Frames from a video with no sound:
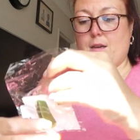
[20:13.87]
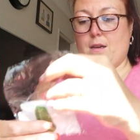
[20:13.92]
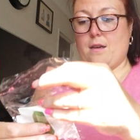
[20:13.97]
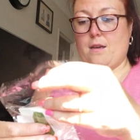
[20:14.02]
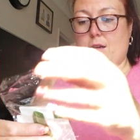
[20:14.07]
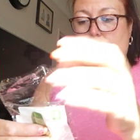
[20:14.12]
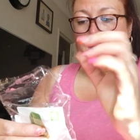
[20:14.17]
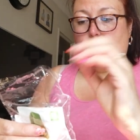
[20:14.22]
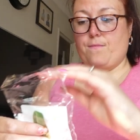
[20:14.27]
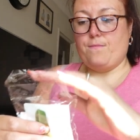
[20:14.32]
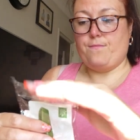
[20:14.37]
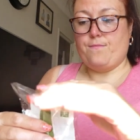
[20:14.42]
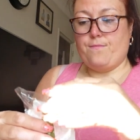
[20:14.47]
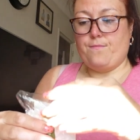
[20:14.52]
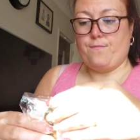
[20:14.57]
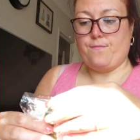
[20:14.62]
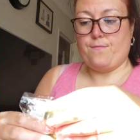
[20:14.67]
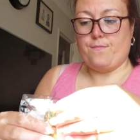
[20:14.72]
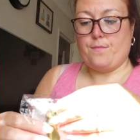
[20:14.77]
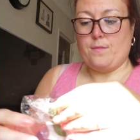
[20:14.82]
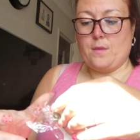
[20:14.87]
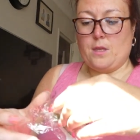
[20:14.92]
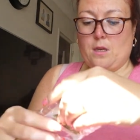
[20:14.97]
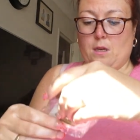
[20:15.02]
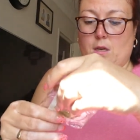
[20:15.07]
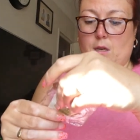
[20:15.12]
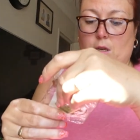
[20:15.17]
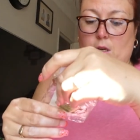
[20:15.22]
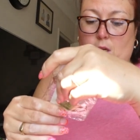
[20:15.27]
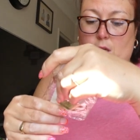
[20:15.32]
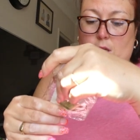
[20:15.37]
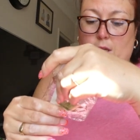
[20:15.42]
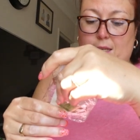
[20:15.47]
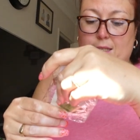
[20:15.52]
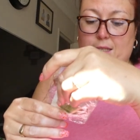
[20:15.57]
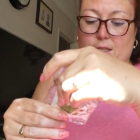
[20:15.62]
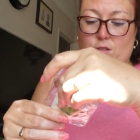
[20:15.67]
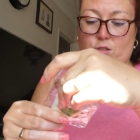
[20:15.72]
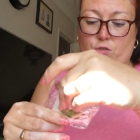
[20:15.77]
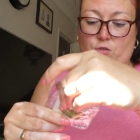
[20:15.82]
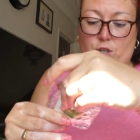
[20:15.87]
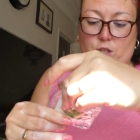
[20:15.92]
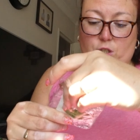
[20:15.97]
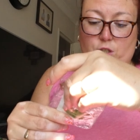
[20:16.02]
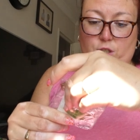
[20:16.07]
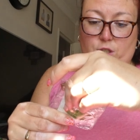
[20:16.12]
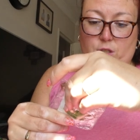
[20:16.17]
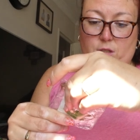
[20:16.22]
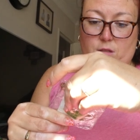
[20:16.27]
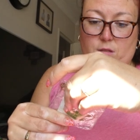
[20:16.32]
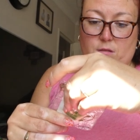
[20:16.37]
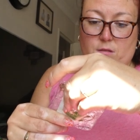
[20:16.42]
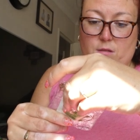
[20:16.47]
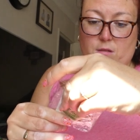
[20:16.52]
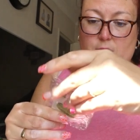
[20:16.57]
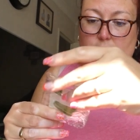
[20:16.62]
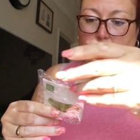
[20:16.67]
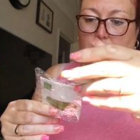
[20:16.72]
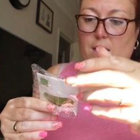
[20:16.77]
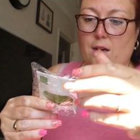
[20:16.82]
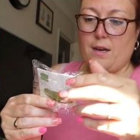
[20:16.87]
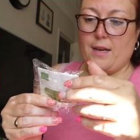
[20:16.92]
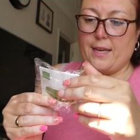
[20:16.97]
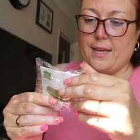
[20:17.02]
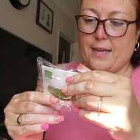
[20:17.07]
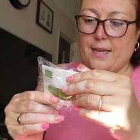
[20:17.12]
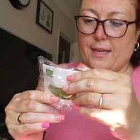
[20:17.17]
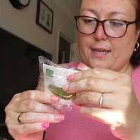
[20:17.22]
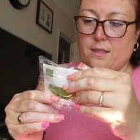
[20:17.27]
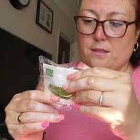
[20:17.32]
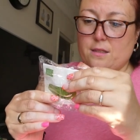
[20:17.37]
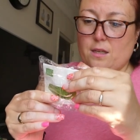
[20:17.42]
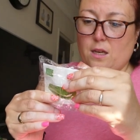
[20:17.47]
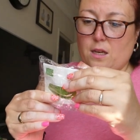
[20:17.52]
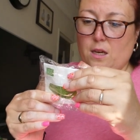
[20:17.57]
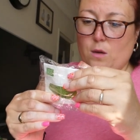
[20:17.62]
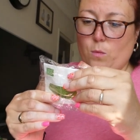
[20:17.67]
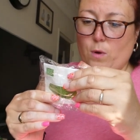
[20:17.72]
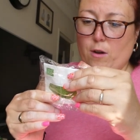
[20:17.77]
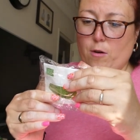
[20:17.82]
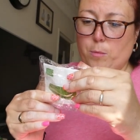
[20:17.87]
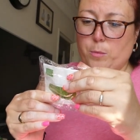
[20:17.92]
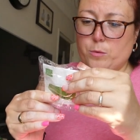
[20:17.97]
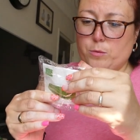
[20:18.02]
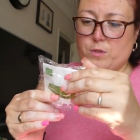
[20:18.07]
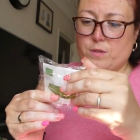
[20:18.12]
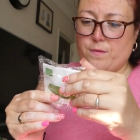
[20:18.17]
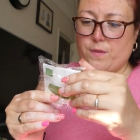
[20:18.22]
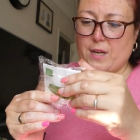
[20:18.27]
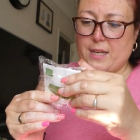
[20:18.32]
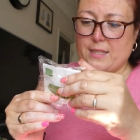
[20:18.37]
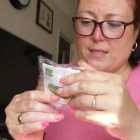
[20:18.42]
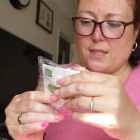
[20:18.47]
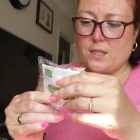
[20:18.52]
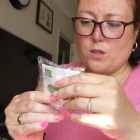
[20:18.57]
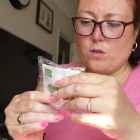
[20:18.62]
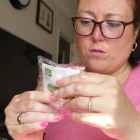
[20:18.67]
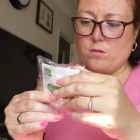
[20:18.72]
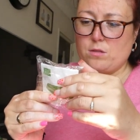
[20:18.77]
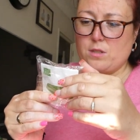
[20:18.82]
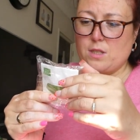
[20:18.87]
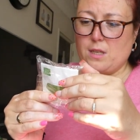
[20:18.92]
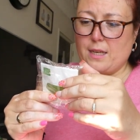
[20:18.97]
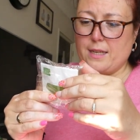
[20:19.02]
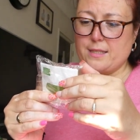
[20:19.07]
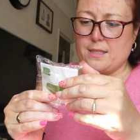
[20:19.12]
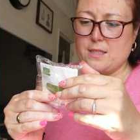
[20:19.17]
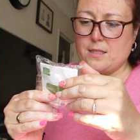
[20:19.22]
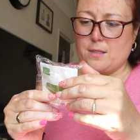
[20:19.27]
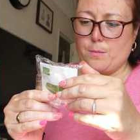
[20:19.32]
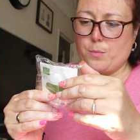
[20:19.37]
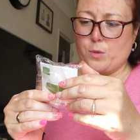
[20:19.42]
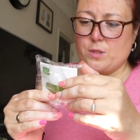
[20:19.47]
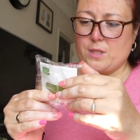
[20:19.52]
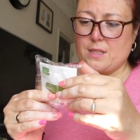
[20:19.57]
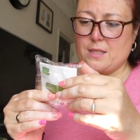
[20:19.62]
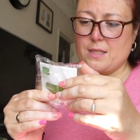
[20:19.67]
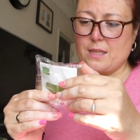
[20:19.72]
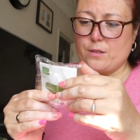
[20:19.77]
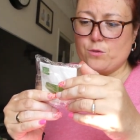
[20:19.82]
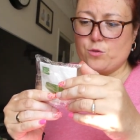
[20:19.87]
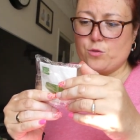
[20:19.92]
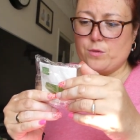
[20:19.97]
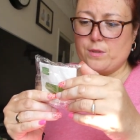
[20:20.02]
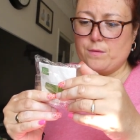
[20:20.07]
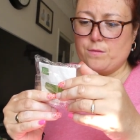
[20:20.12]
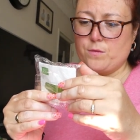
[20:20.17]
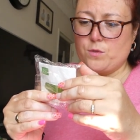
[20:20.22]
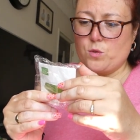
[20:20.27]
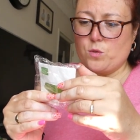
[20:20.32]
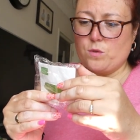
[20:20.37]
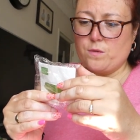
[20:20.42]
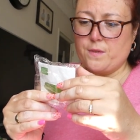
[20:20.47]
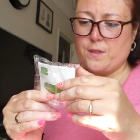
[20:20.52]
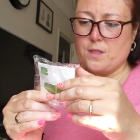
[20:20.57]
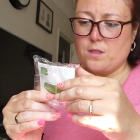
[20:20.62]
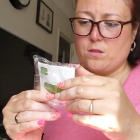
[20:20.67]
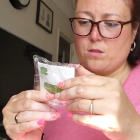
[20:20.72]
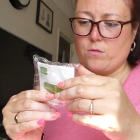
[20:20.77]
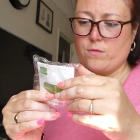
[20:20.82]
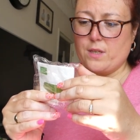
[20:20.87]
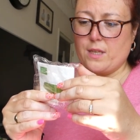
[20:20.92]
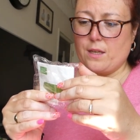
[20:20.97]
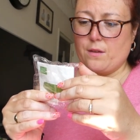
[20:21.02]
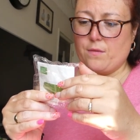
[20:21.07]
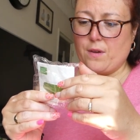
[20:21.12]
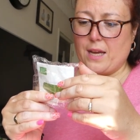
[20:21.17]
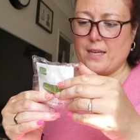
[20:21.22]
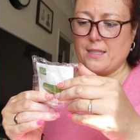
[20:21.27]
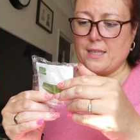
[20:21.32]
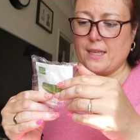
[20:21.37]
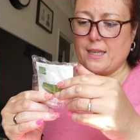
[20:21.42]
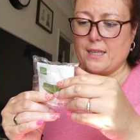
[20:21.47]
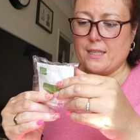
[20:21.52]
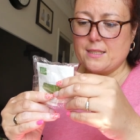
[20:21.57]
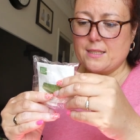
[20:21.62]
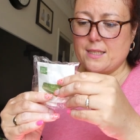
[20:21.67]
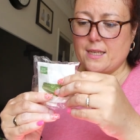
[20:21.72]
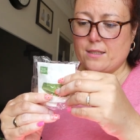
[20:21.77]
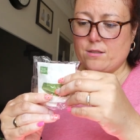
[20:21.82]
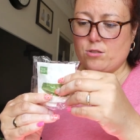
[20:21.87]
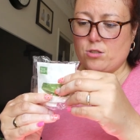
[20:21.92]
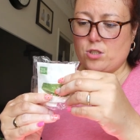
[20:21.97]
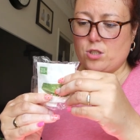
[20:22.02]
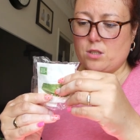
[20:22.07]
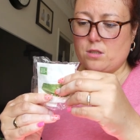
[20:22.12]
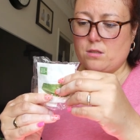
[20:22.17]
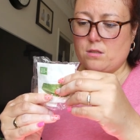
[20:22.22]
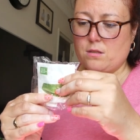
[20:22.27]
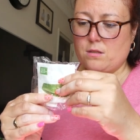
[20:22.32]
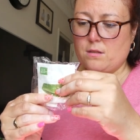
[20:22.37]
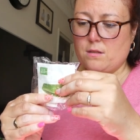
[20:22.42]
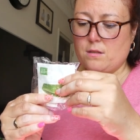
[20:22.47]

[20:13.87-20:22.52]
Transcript: Um, there's instructions. Uh, it is a wearable device that utilises the body's natural endorphins to relieve headache and tension.